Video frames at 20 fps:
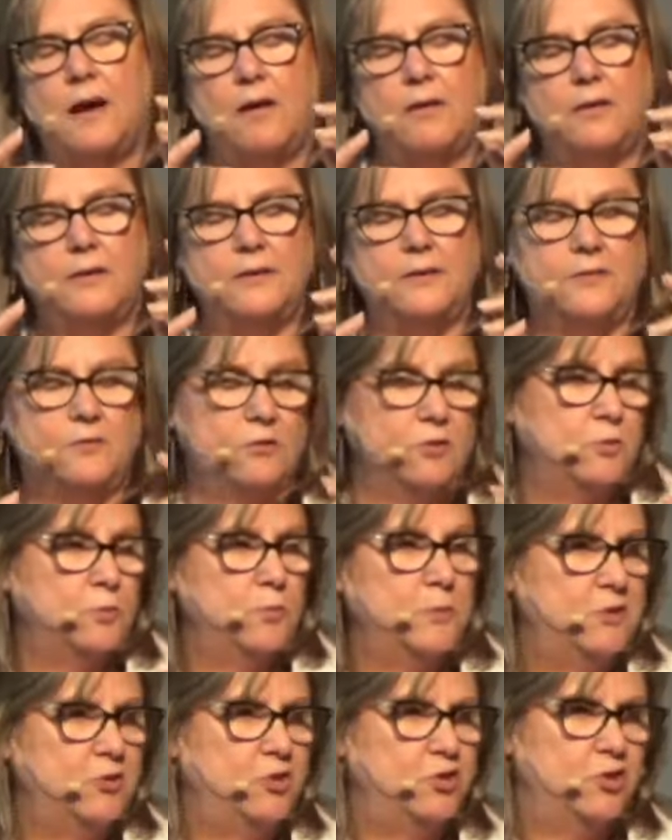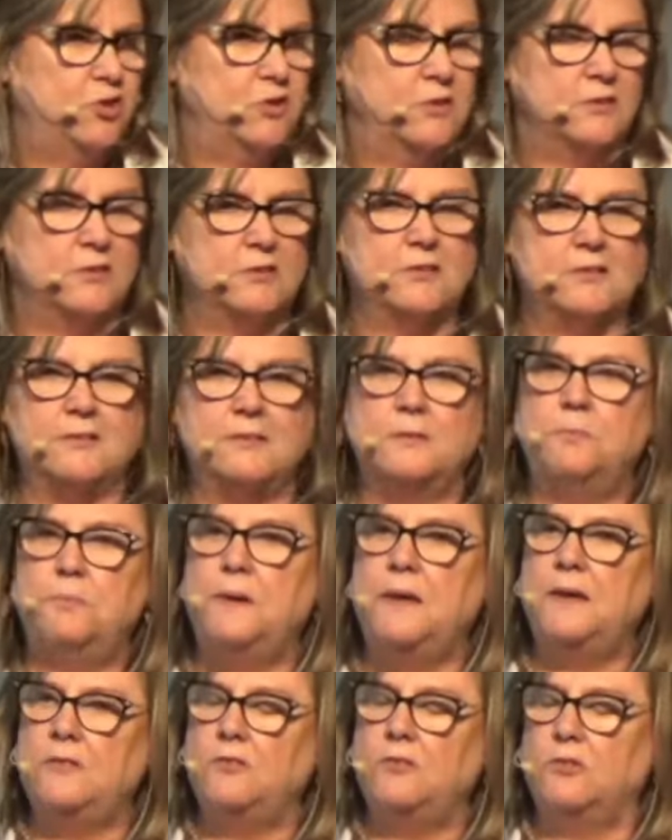our intuition to
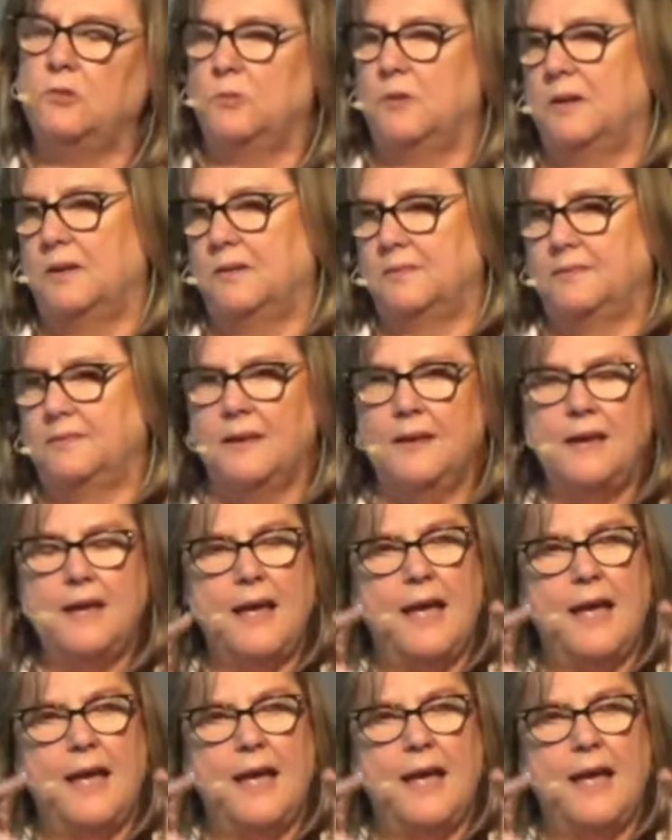speak to us.